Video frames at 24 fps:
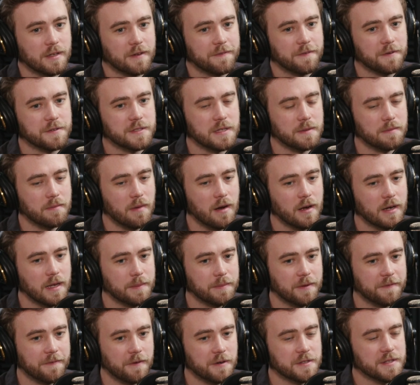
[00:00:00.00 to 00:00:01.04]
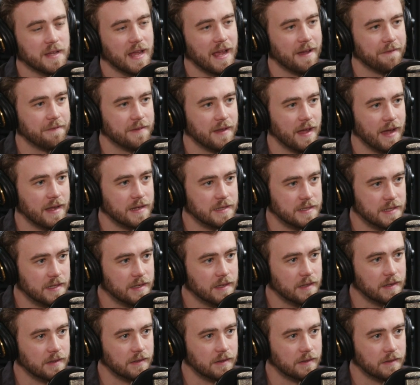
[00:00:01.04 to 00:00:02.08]
first to market, but first to have the
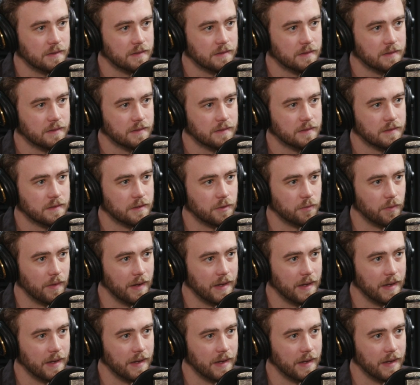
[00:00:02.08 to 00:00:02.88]
idea, right?